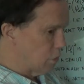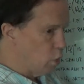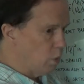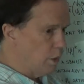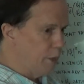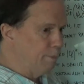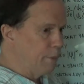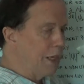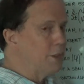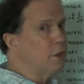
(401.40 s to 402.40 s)

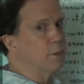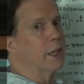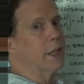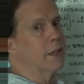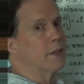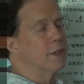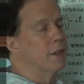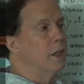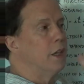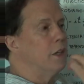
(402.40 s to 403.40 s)
classical mechanics,
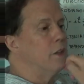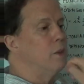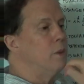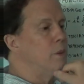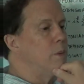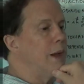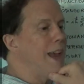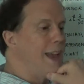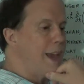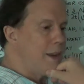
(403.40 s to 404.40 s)
you
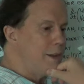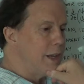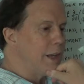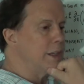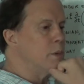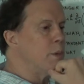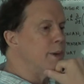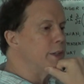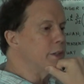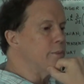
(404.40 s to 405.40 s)
add angular
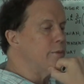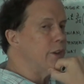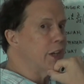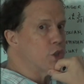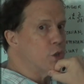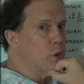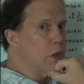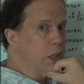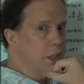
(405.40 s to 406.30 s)
momentum vectorially.